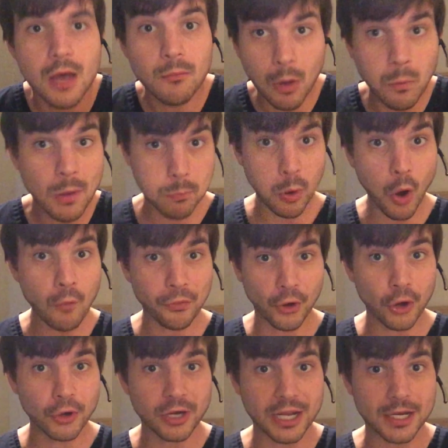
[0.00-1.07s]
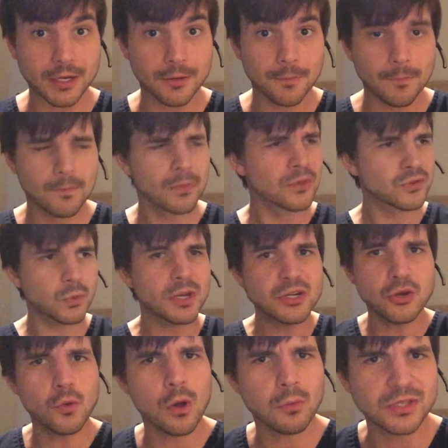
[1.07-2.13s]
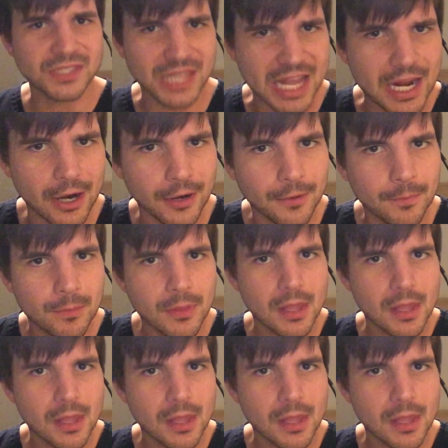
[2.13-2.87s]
But we both heard it. So we knew it was there.